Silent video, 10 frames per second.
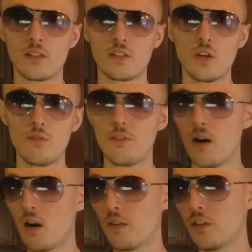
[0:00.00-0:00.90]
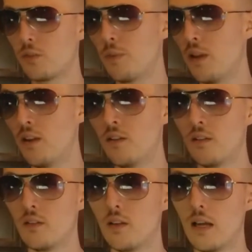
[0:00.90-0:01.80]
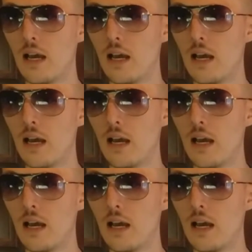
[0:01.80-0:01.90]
So far, there's been